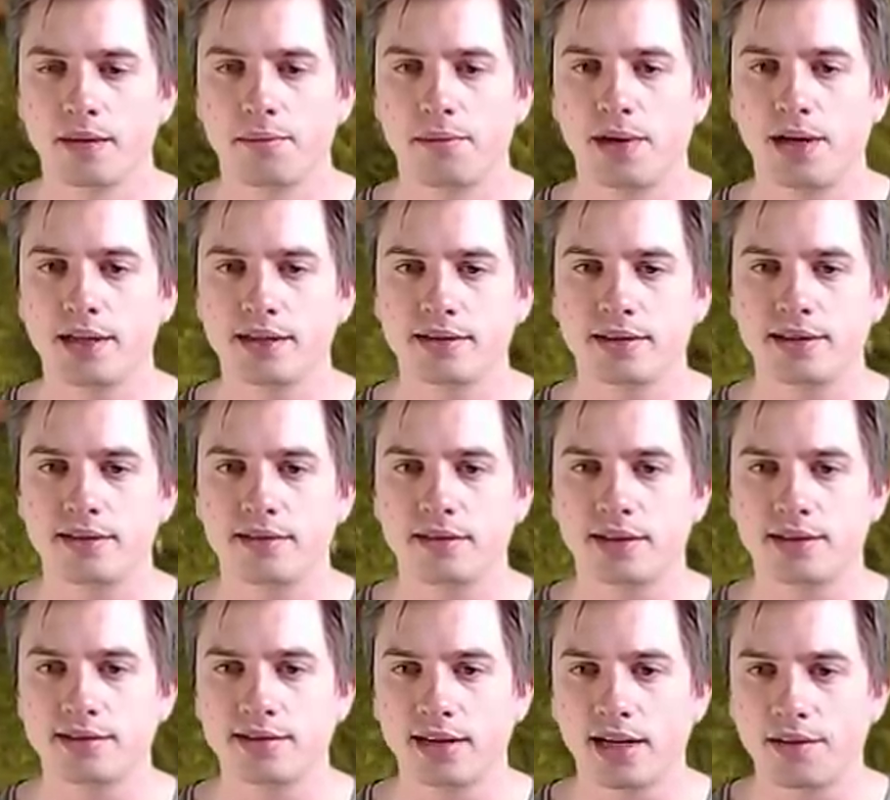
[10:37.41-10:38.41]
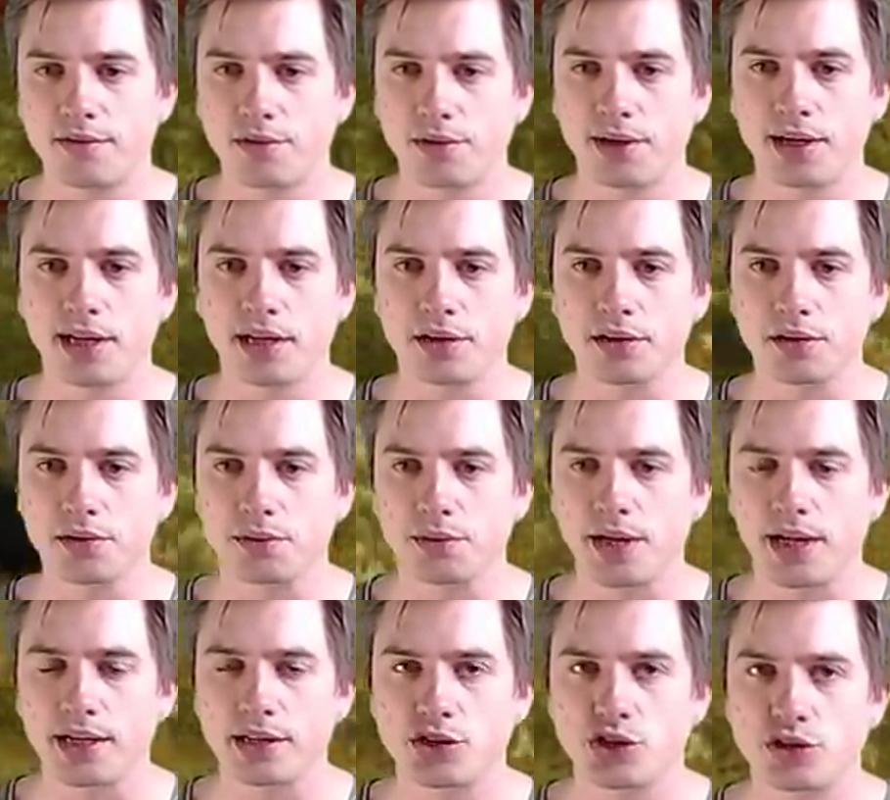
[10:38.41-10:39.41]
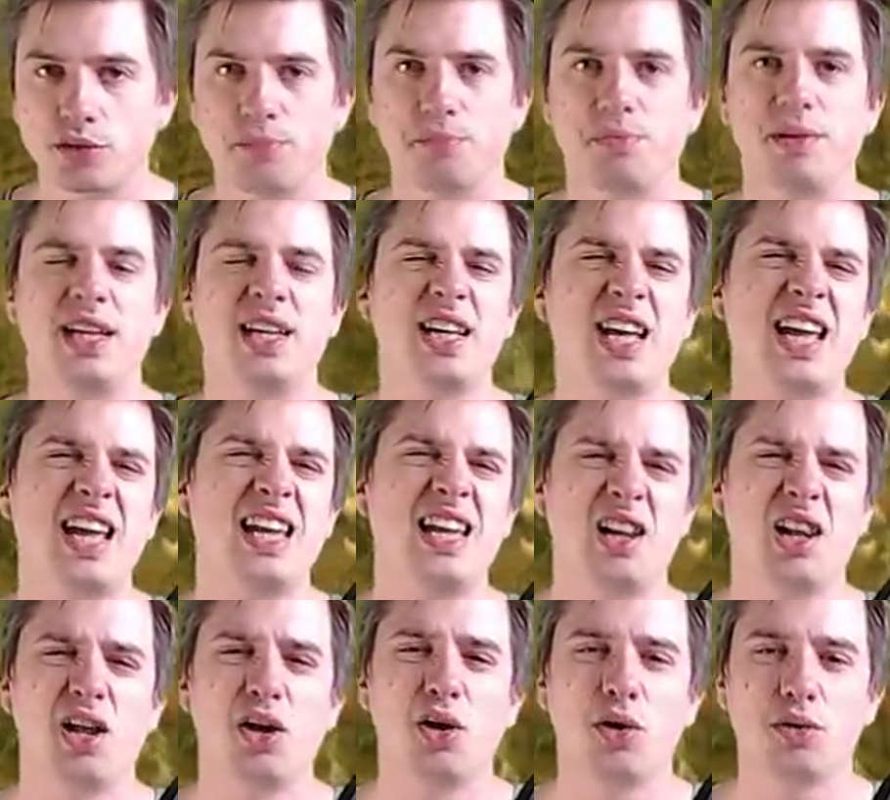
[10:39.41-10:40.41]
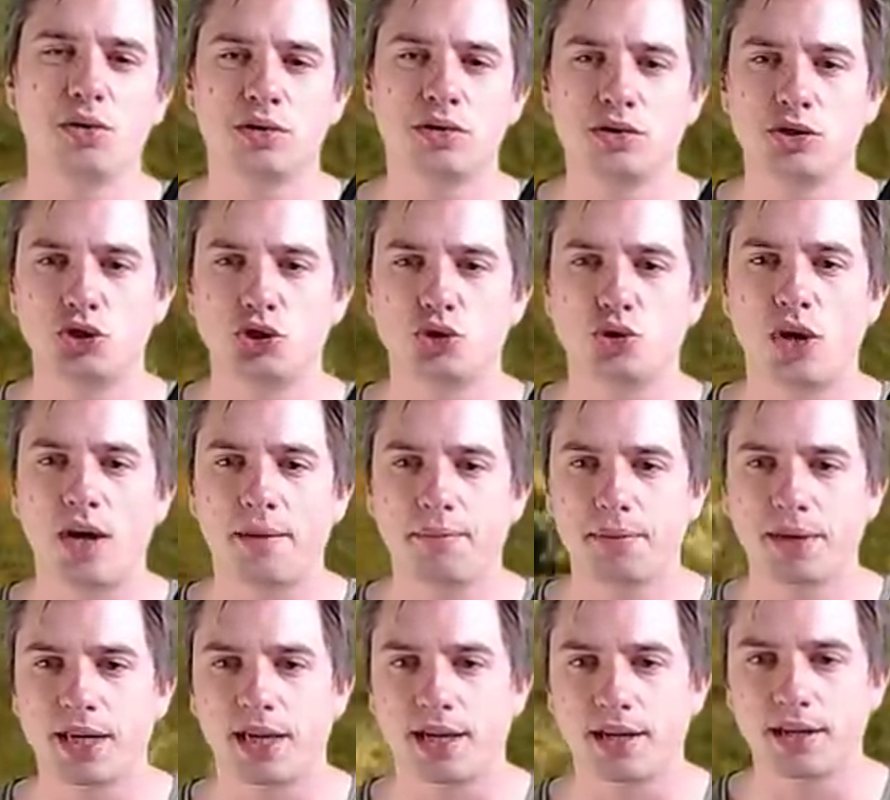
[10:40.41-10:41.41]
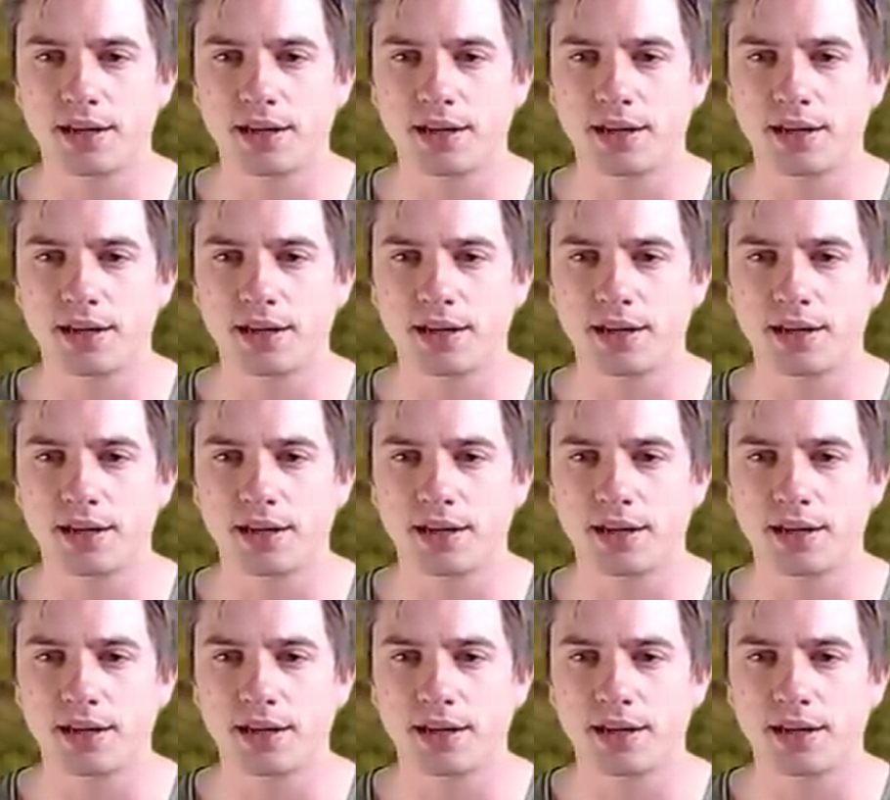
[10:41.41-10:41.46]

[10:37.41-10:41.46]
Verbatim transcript: But it does have really good range, being a low drop kick.